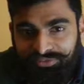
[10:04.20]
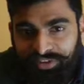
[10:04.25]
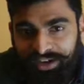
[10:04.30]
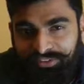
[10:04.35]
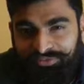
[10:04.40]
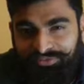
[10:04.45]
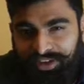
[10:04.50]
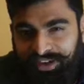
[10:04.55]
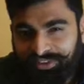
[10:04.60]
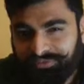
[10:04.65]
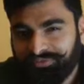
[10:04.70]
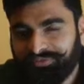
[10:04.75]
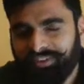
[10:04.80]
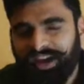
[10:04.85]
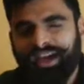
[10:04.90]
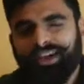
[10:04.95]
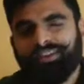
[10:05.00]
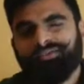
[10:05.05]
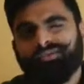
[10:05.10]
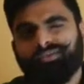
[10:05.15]

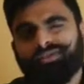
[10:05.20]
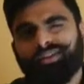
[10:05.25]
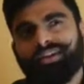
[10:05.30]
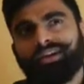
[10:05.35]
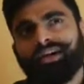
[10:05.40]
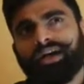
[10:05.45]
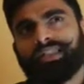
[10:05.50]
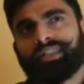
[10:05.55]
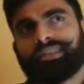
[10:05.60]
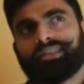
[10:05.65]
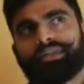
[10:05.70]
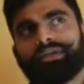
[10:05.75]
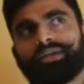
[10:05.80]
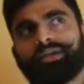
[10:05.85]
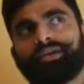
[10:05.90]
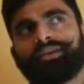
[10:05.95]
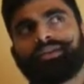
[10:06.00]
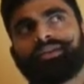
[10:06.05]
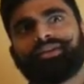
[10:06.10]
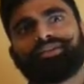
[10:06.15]
555. I
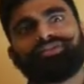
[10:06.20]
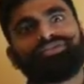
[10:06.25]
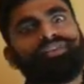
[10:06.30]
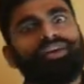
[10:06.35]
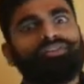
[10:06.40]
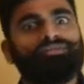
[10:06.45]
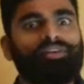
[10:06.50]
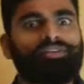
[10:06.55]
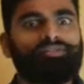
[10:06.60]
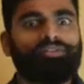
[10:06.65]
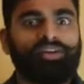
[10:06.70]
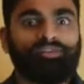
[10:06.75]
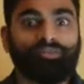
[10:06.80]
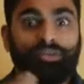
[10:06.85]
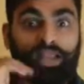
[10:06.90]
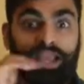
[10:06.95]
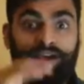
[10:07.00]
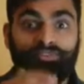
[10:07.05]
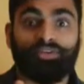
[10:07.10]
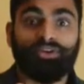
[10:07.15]
think it's 555,
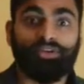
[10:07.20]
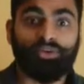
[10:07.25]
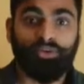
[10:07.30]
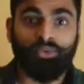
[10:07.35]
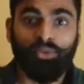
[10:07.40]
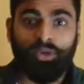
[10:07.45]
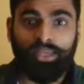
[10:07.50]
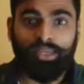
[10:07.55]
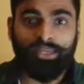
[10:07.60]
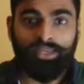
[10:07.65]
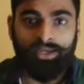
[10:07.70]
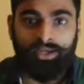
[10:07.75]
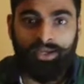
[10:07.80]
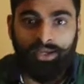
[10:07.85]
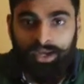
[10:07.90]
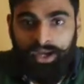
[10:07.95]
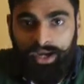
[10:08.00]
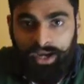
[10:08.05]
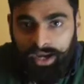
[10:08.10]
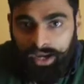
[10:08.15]
but African
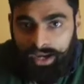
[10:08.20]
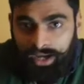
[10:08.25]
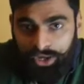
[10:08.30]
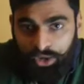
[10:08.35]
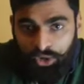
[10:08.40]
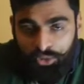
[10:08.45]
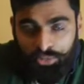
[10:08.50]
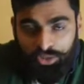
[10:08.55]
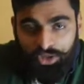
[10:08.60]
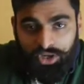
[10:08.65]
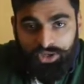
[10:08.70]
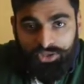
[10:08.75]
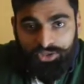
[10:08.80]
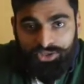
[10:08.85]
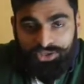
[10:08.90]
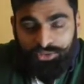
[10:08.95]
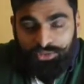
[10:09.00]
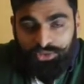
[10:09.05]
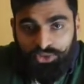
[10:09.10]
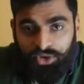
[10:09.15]
Queen. Hope you
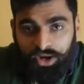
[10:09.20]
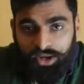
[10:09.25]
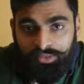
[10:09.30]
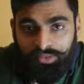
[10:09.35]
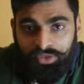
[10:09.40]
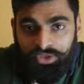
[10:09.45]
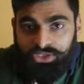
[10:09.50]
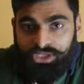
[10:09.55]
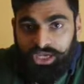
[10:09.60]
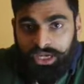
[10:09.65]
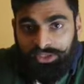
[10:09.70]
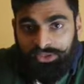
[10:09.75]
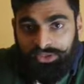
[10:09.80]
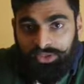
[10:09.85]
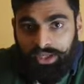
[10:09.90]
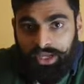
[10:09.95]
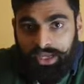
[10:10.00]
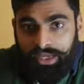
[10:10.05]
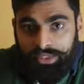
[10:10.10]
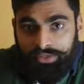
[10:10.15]
subscribe to the
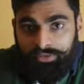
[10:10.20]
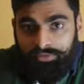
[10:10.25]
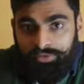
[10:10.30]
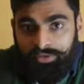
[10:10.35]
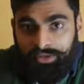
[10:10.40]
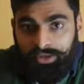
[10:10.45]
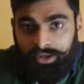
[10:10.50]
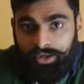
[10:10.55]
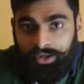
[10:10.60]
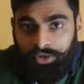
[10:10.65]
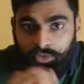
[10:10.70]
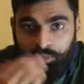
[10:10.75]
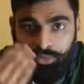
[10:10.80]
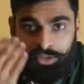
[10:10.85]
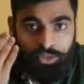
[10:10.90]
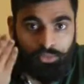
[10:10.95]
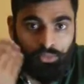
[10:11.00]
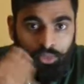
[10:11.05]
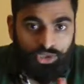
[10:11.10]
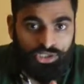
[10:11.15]
channel and hope you
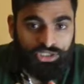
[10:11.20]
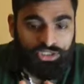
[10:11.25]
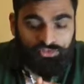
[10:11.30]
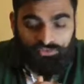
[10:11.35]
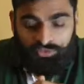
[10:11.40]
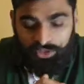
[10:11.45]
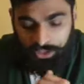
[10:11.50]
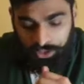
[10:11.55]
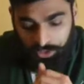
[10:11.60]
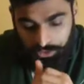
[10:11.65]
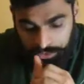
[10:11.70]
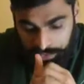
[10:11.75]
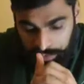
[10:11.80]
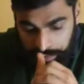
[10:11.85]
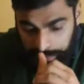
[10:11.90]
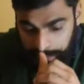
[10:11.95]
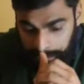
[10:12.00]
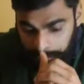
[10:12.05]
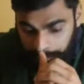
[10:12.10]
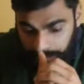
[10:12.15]
keep watching the
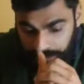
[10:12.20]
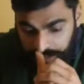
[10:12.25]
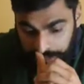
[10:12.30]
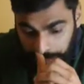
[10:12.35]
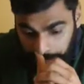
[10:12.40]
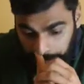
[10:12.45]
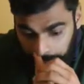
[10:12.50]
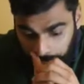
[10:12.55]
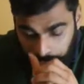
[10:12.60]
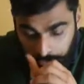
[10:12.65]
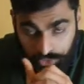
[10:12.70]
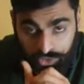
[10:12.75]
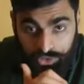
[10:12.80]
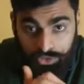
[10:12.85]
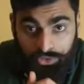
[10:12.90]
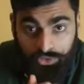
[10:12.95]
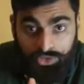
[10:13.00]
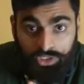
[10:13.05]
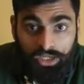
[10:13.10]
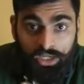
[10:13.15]
videos. Big shout out
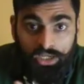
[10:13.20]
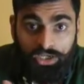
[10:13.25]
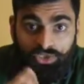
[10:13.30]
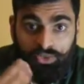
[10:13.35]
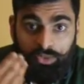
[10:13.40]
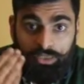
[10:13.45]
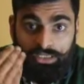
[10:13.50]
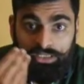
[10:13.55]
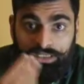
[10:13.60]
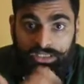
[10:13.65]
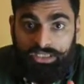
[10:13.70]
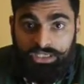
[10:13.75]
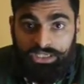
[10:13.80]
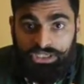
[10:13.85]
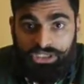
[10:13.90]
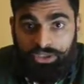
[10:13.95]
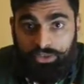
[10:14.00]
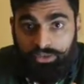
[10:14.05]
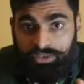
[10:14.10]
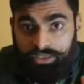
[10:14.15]
also to last week to
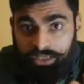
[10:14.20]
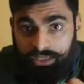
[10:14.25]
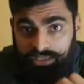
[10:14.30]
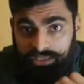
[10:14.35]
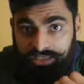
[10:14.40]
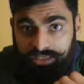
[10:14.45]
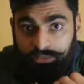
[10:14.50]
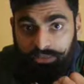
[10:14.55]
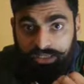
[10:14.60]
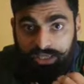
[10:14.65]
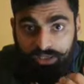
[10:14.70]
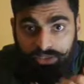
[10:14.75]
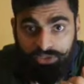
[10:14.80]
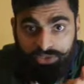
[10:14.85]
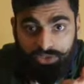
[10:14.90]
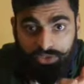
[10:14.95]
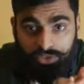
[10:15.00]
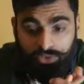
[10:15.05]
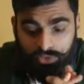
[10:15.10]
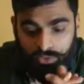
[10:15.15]
Isha and some of the
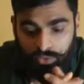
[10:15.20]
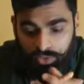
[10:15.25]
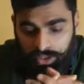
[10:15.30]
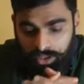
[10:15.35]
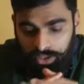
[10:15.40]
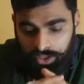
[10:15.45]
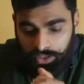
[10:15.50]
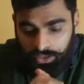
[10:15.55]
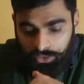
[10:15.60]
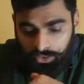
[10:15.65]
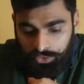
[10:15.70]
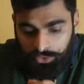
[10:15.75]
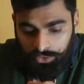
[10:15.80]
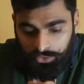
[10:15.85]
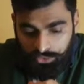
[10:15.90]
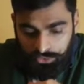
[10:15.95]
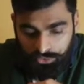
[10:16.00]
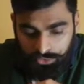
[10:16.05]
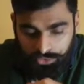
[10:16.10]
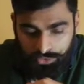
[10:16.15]
others
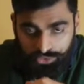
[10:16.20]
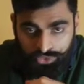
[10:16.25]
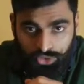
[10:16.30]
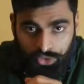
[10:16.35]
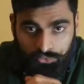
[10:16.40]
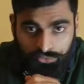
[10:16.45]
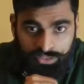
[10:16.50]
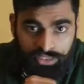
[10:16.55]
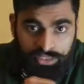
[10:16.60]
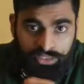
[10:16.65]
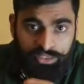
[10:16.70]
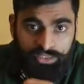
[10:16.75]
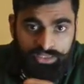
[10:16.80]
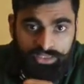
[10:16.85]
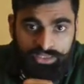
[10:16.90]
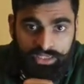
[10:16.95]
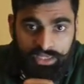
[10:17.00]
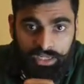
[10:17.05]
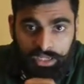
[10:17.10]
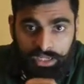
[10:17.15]
who dropped in
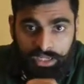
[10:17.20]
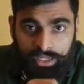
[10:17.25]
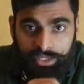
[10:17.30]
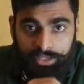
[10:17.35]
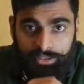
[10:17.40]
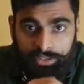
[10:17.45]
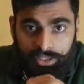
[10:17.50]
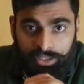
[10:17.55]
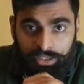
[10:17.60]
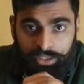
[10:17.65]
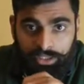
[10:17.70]
and said hi